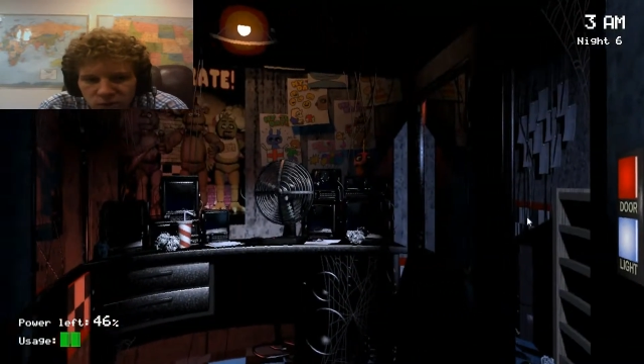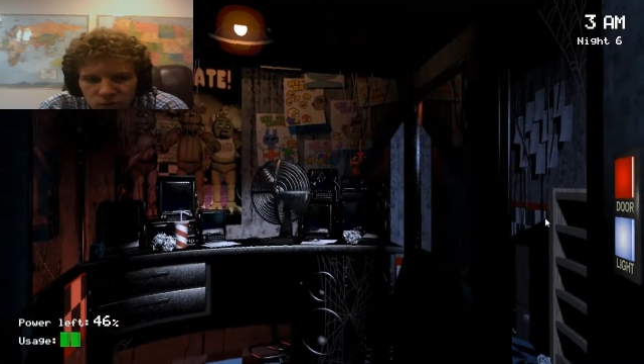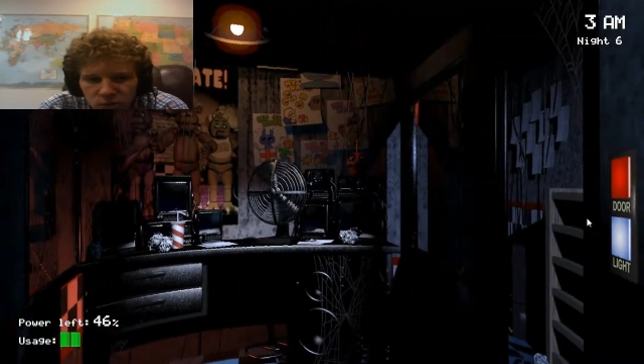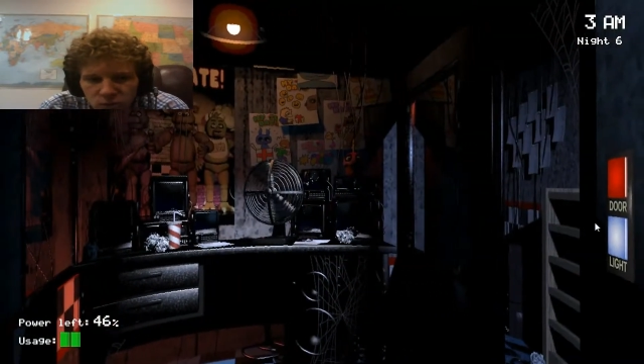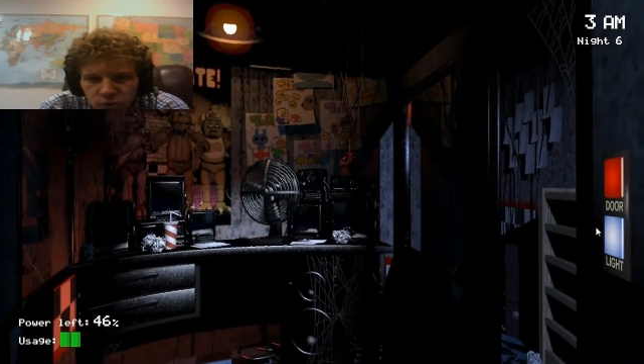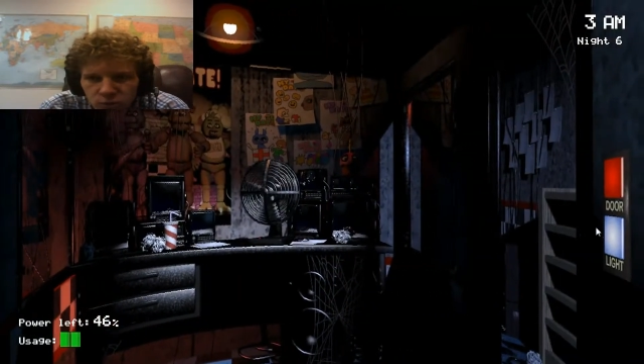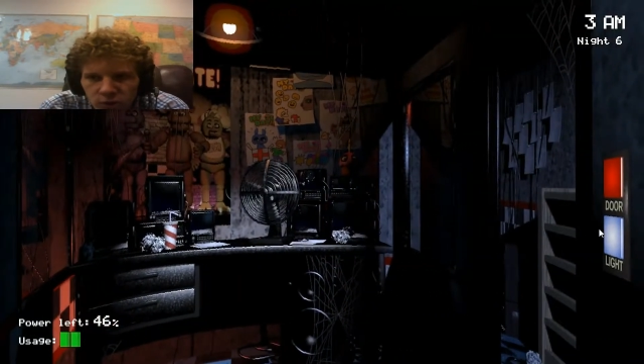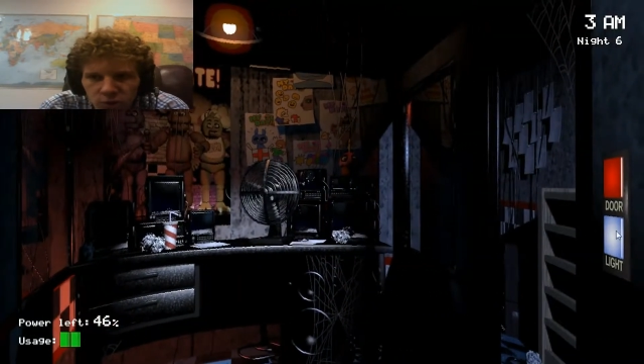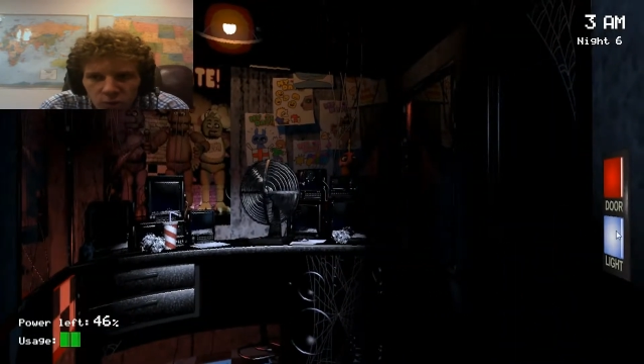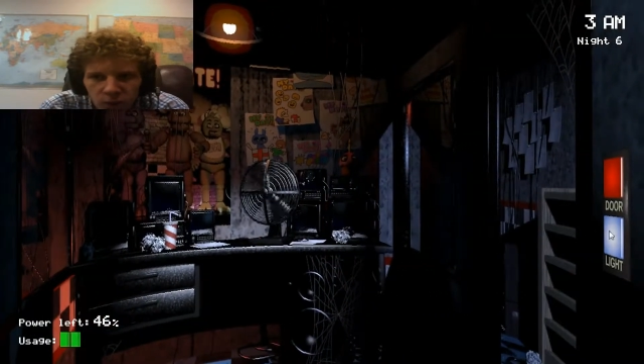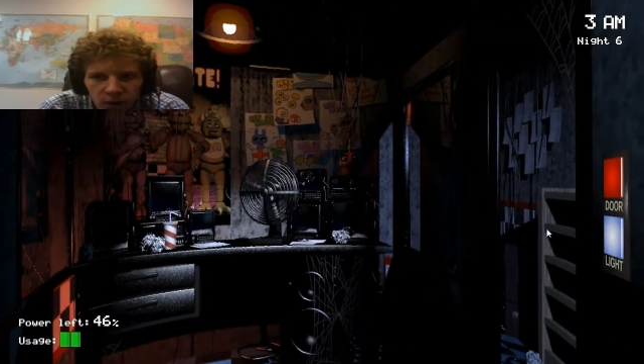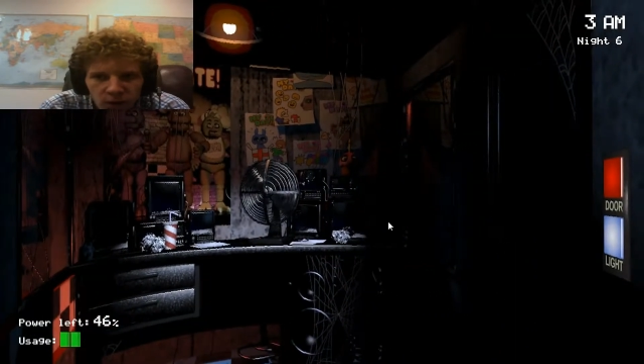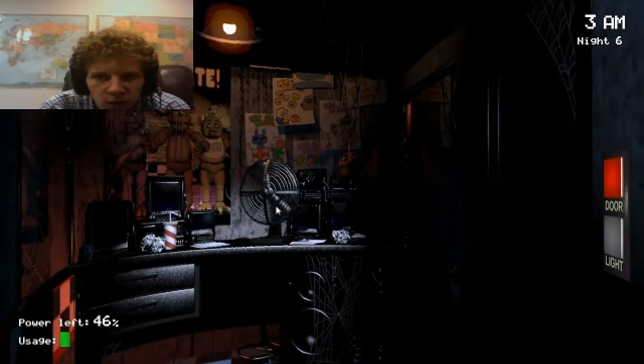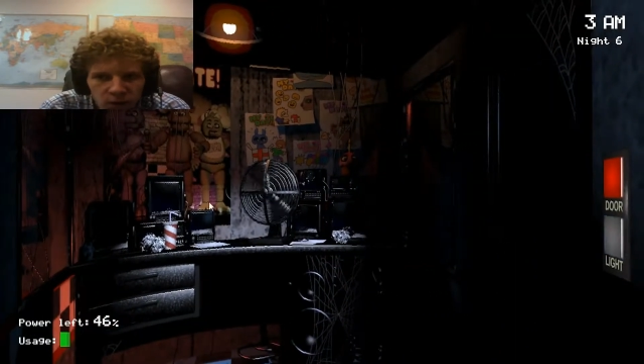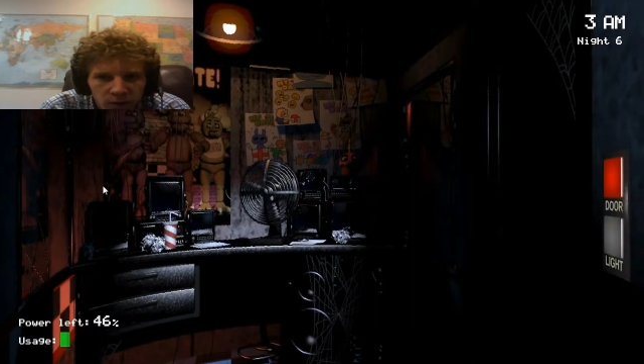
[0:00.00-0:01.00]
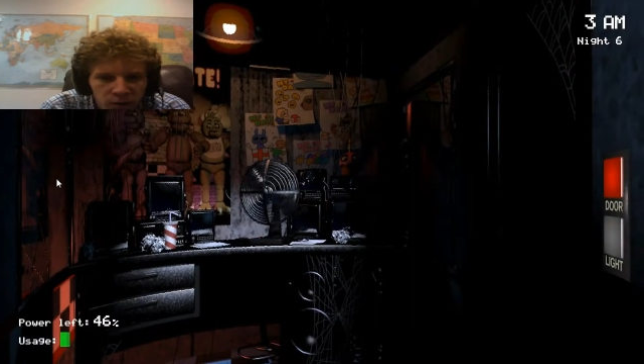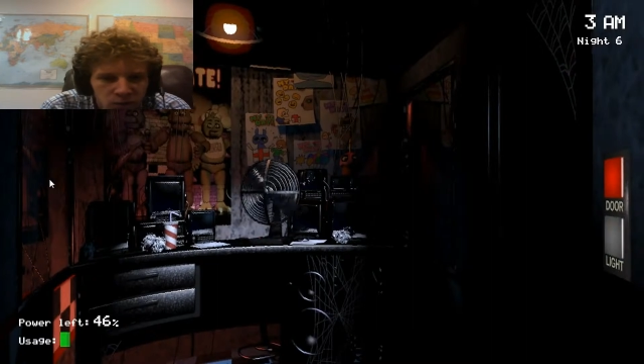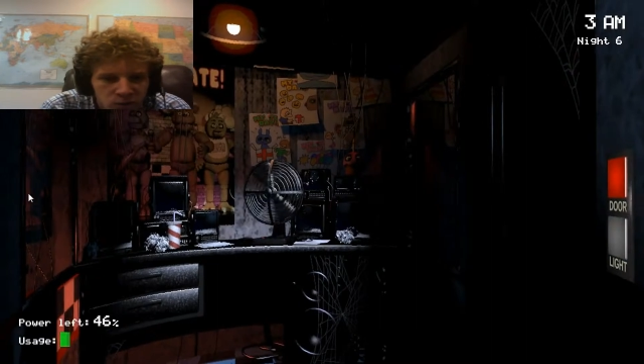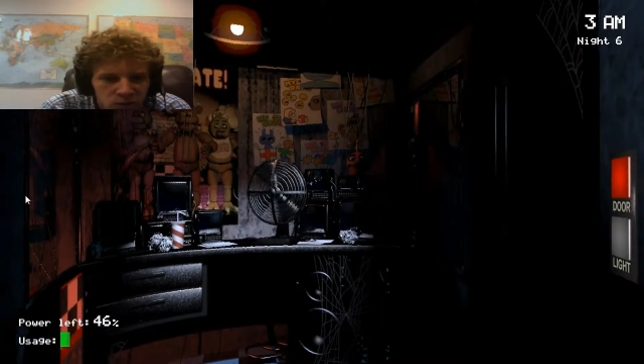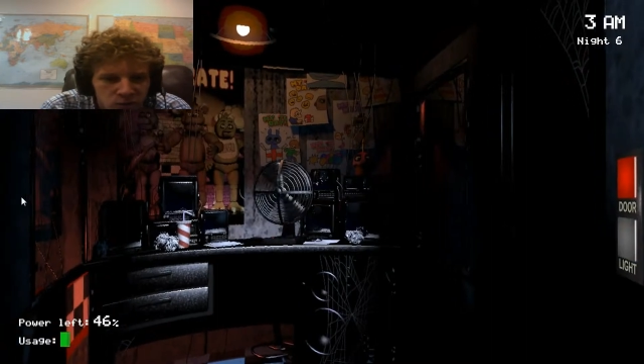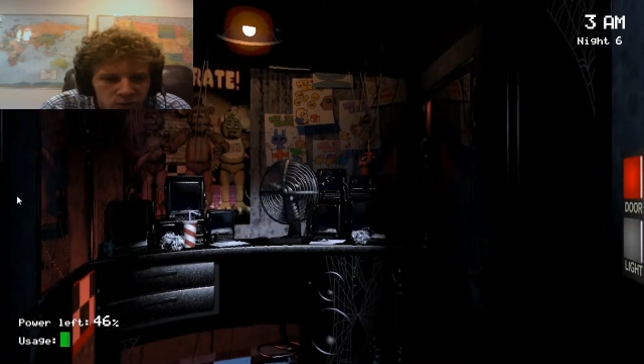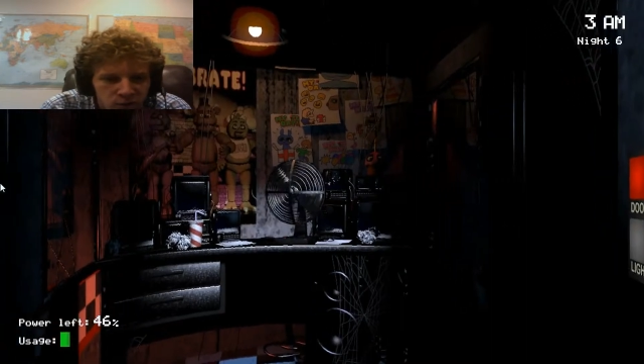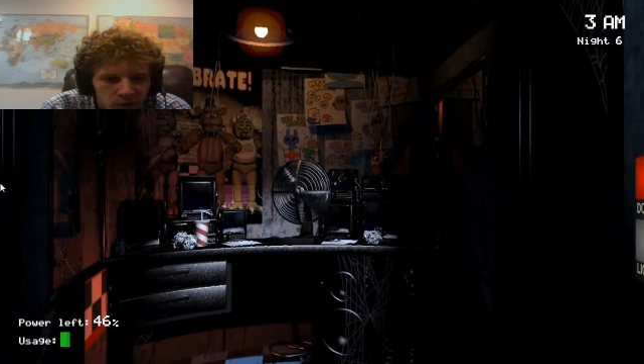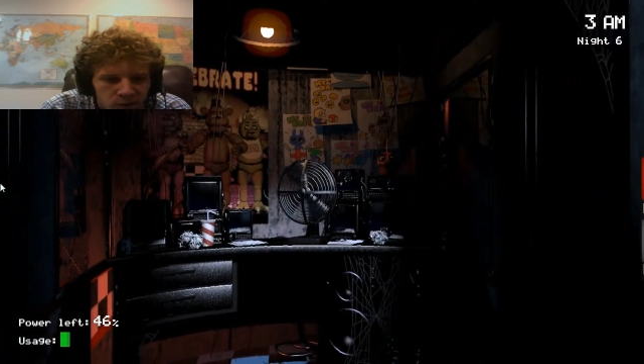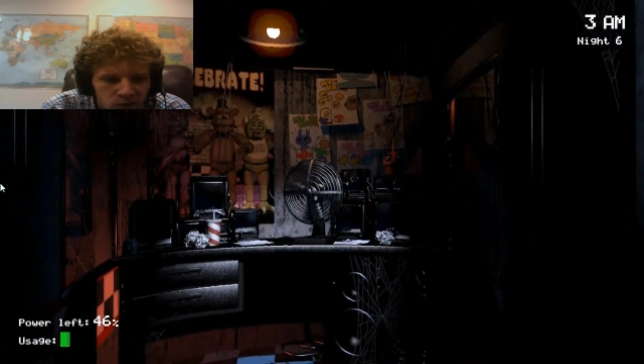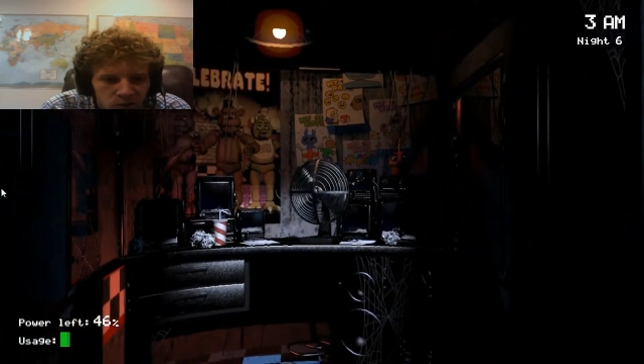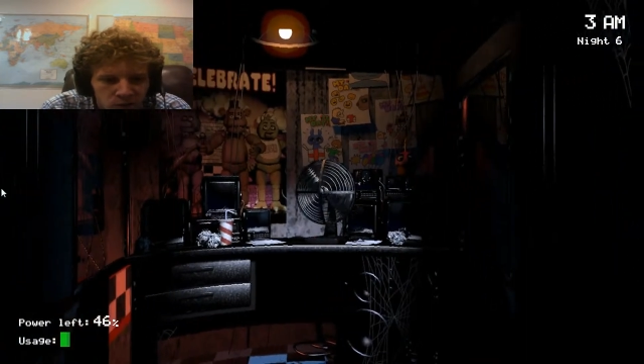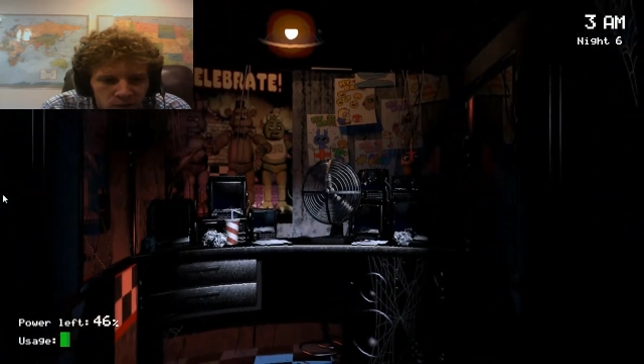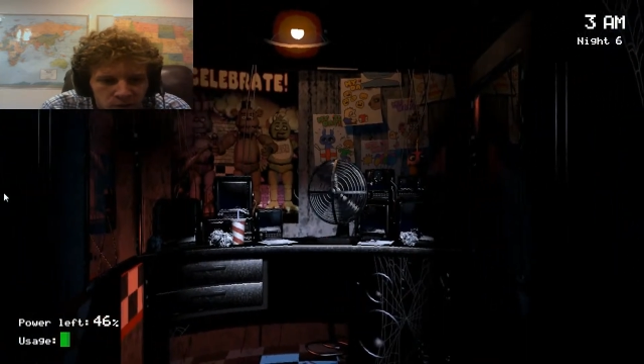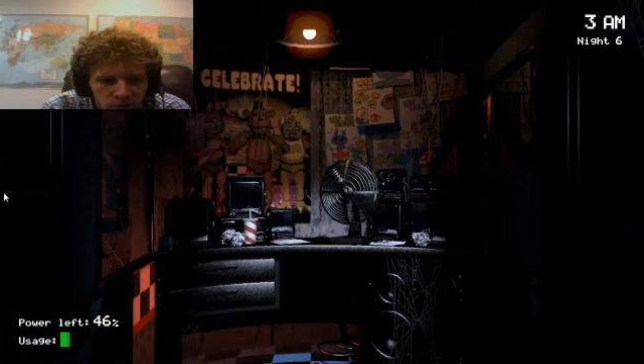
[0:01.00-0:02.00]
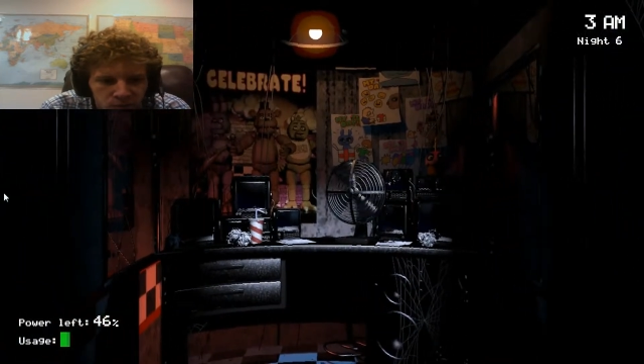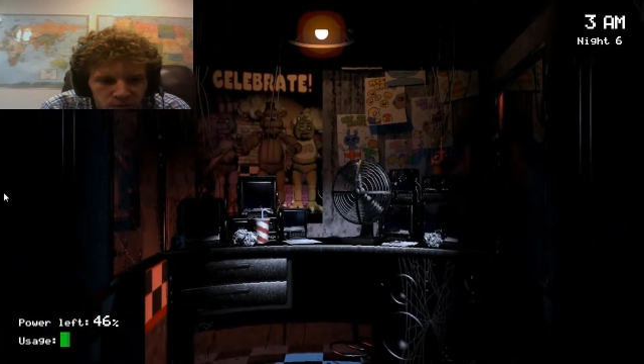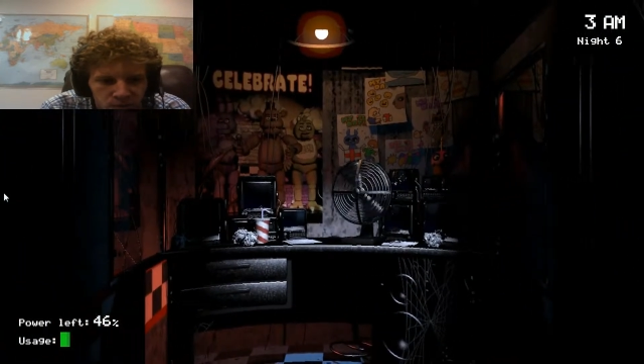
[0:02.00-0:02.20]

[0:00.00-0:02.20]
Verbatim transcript: actually doing pretty well. I just crossed over